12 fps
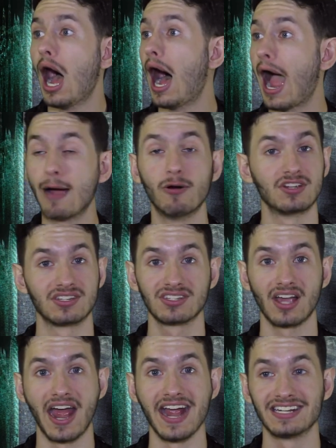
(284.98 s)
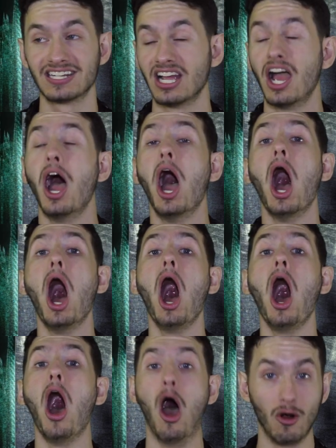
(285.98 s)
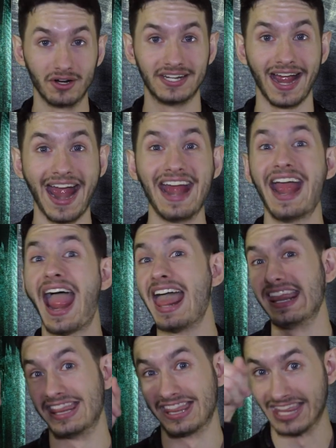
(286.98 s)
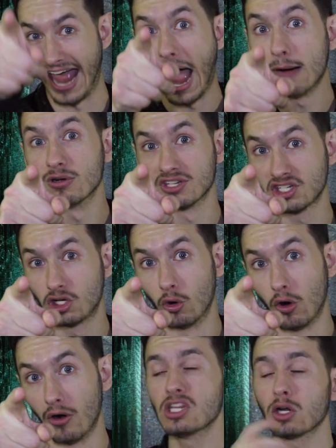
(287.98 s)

I was just like okay that was cool.